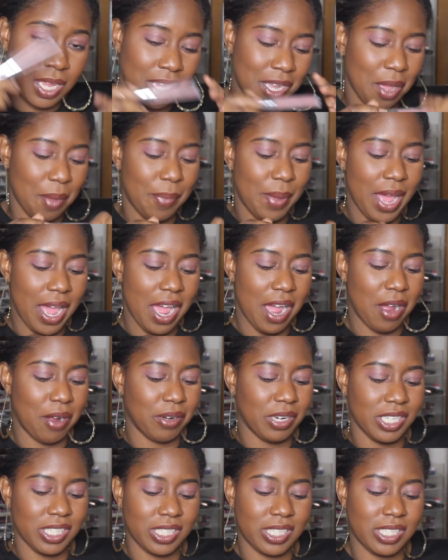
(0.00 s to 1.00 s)

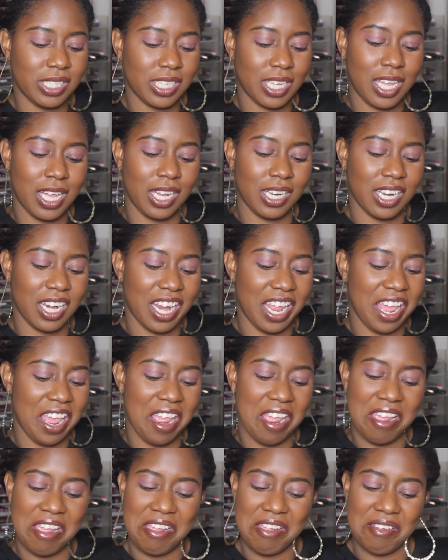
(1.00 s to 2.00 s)
Kapow. This is a color
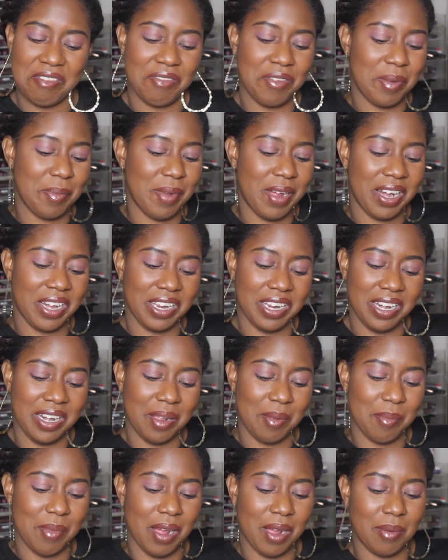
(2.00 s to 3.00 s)
that everybody and
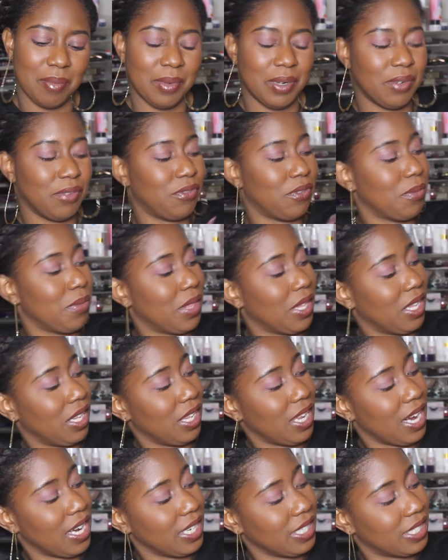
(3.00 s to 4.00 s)
their mama, from the
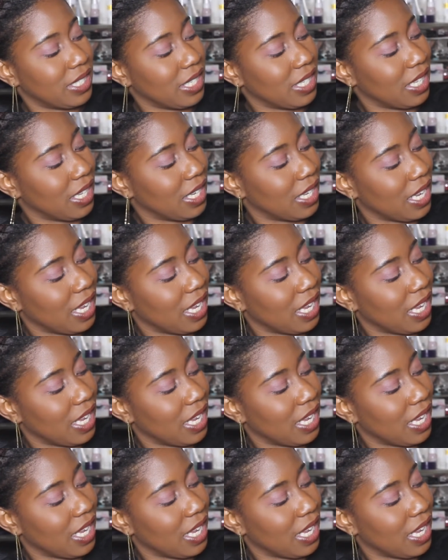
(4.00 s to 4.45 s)
lightest of the